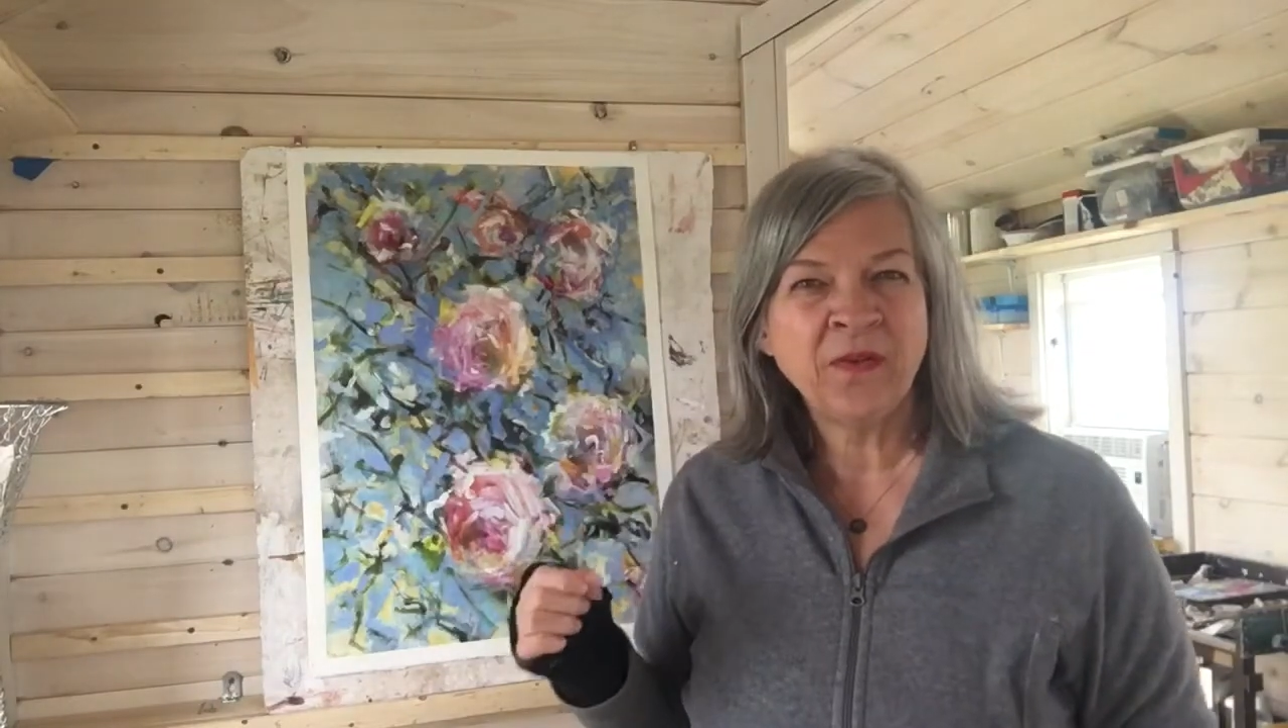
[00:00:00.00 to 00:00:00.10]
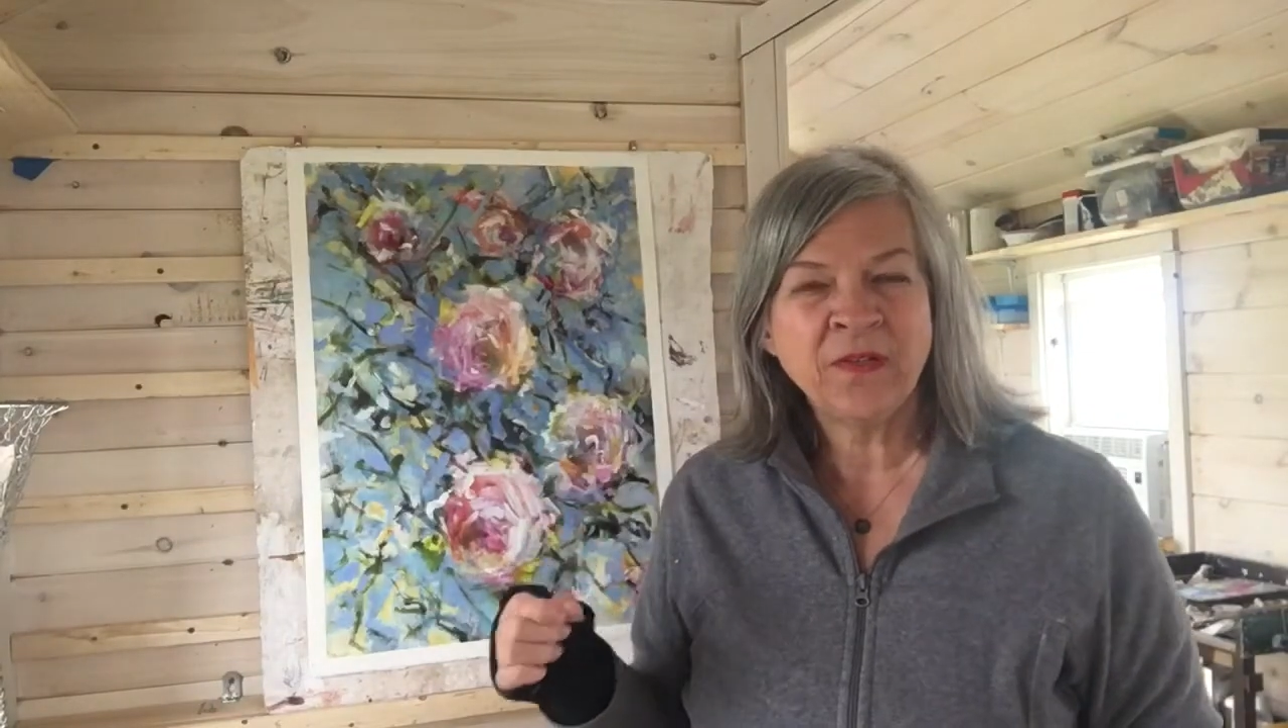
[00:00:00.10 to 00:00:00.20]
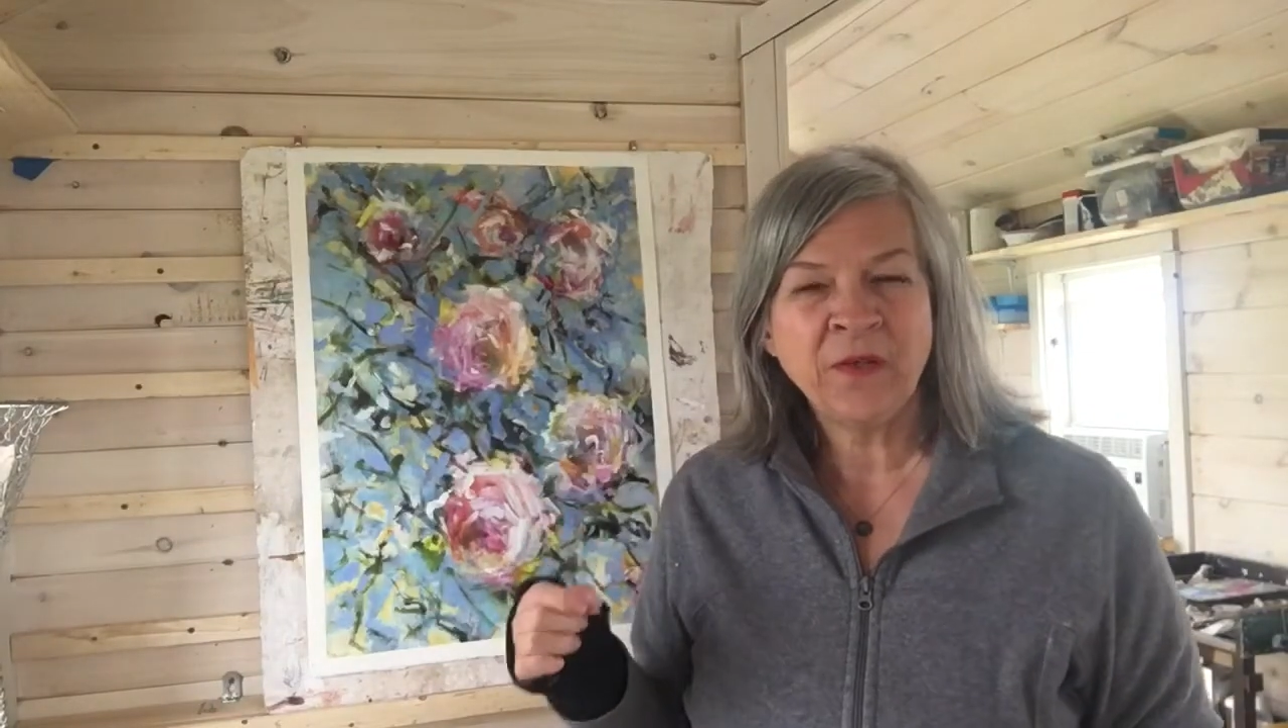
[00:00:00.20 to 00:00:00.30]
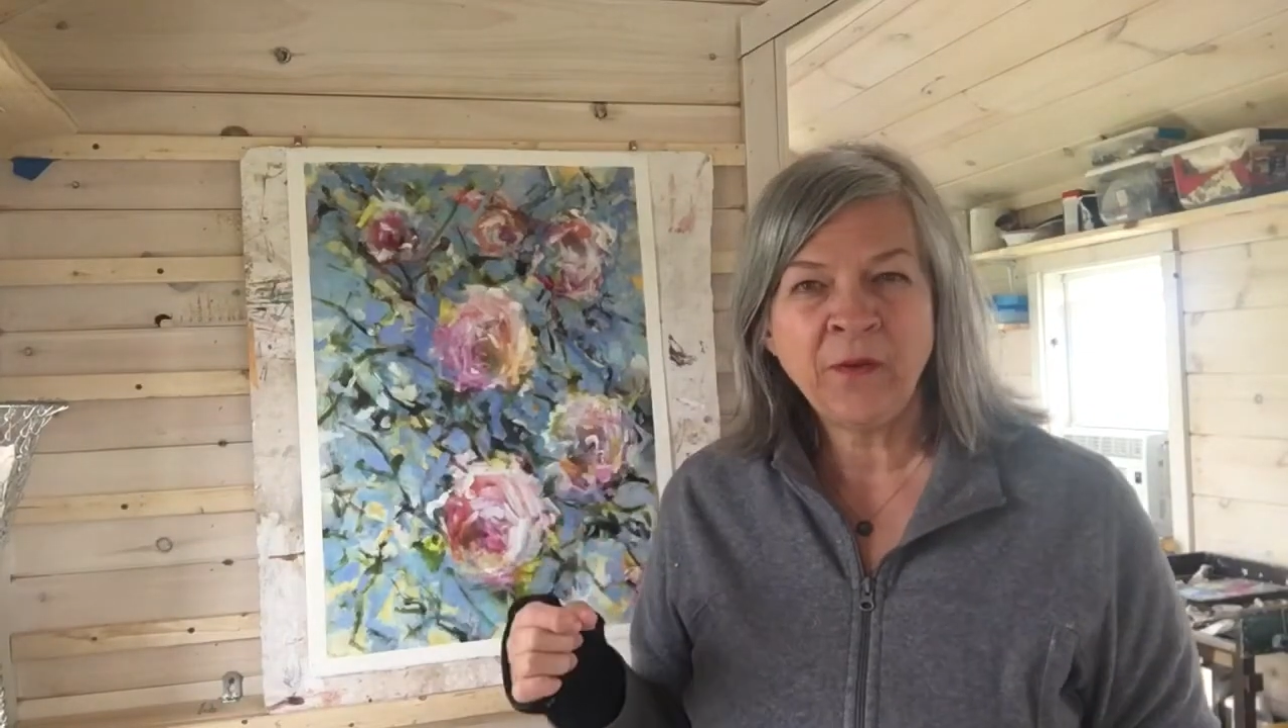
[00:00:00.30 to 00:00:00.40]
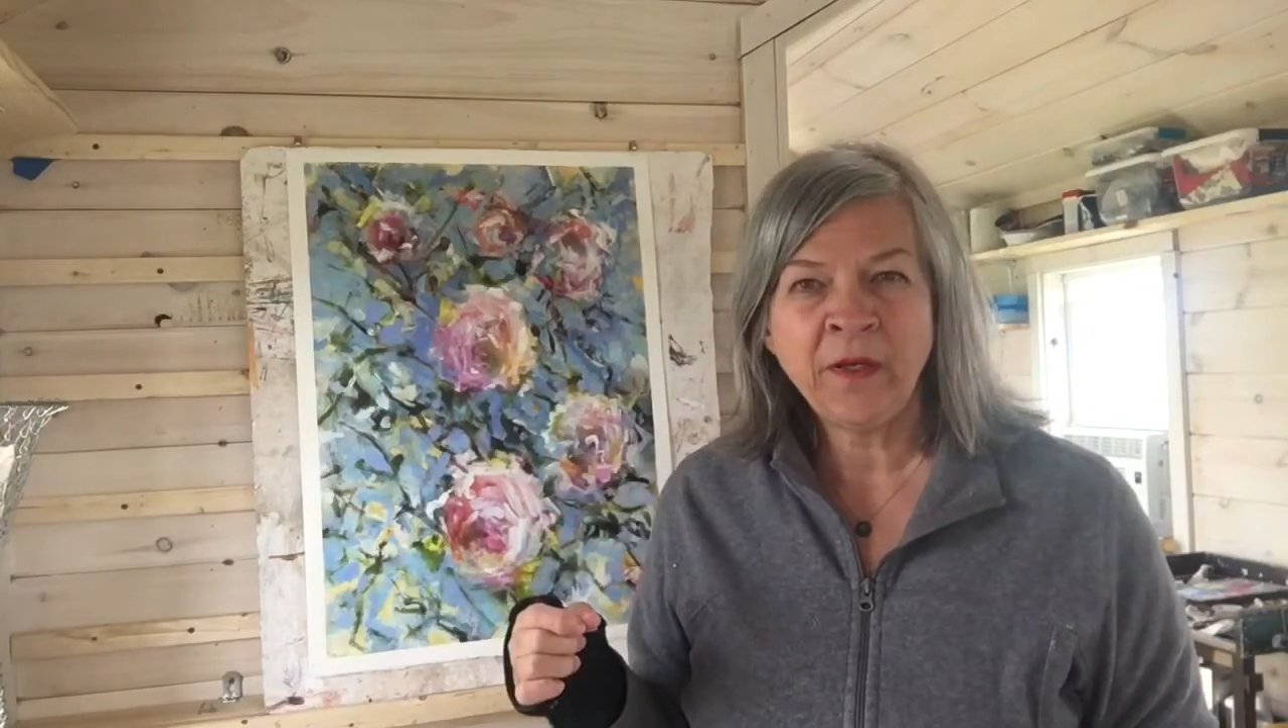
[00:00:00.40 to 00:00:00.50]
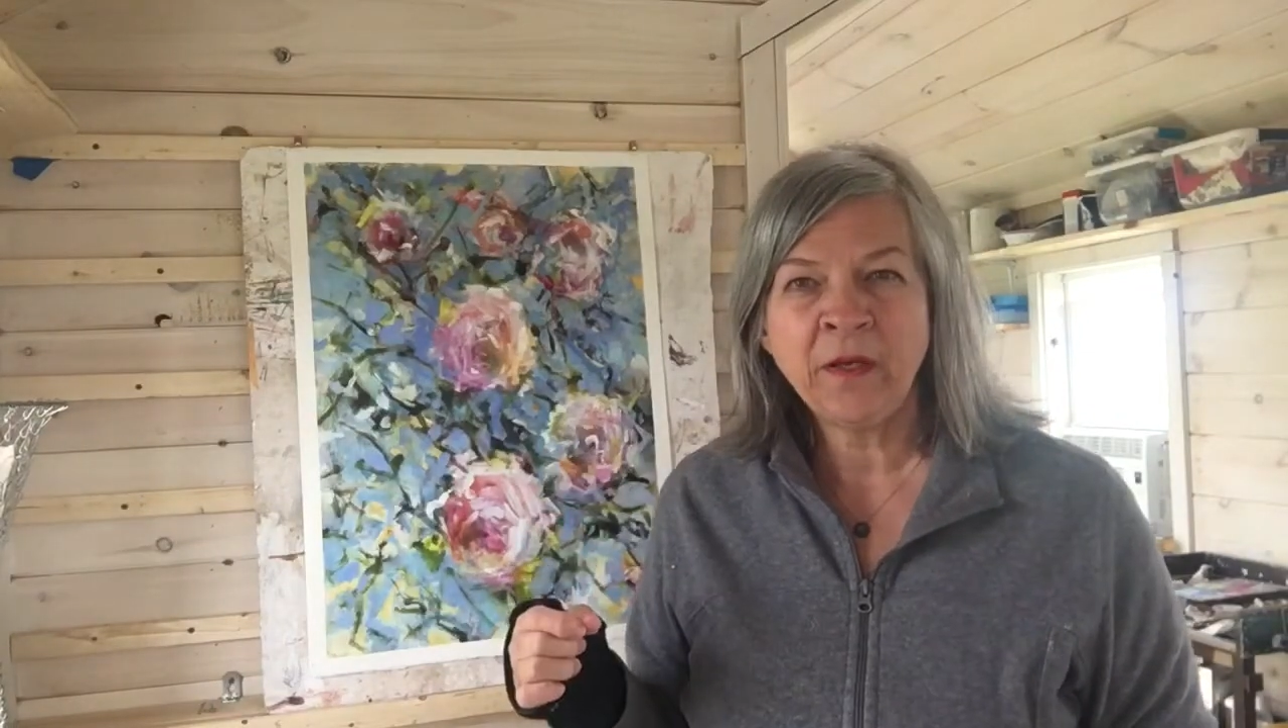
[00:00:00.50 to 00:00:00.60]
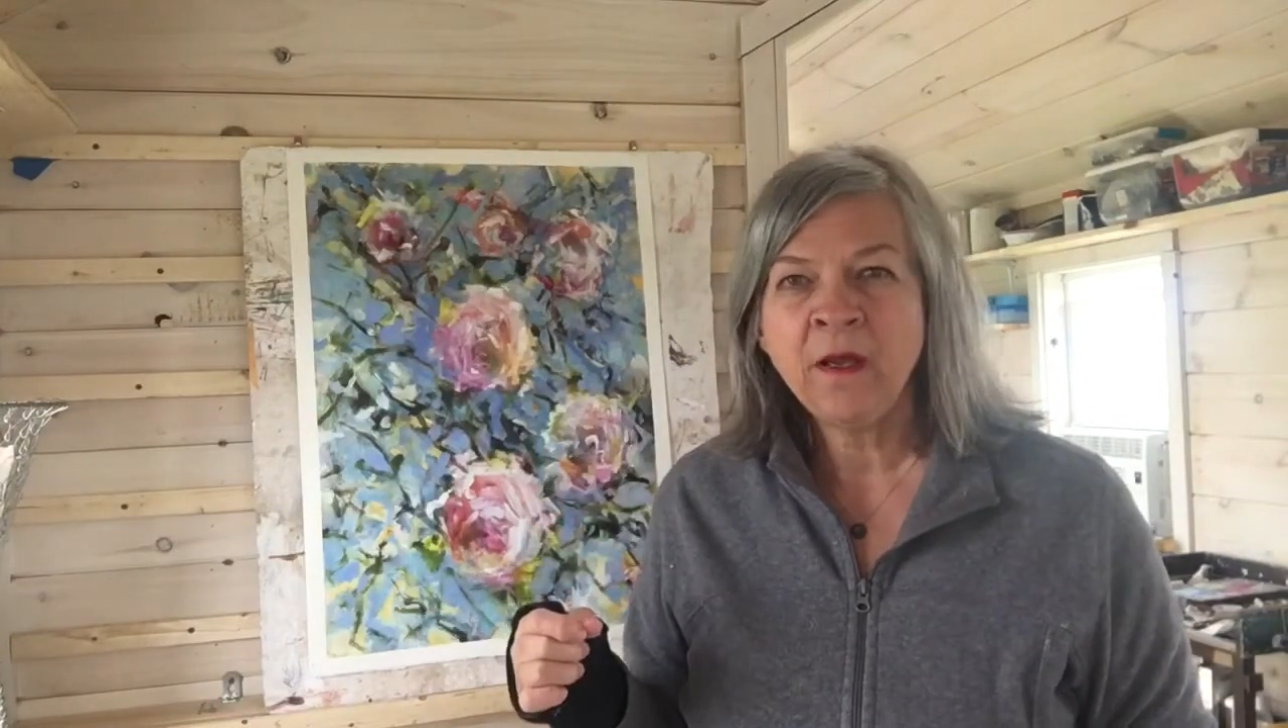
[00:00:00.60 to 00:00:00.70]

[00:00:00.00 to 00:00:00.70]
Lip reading: to it,